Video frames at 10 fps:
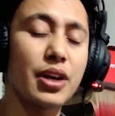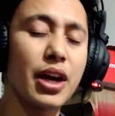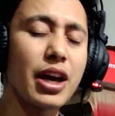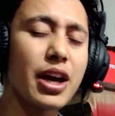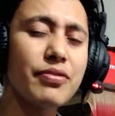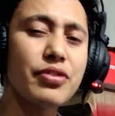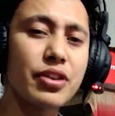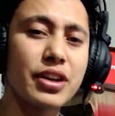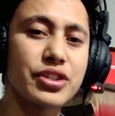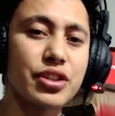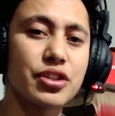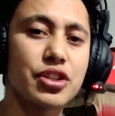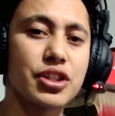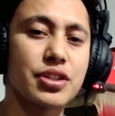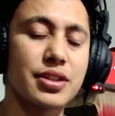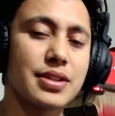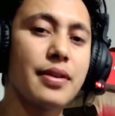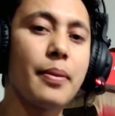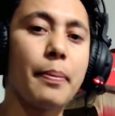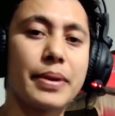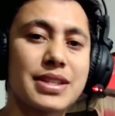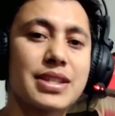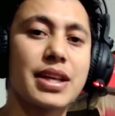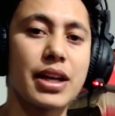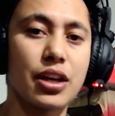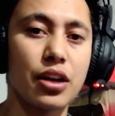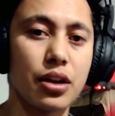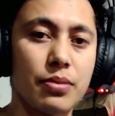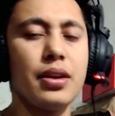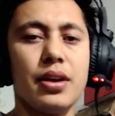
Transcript: Every religion teaches peace and love.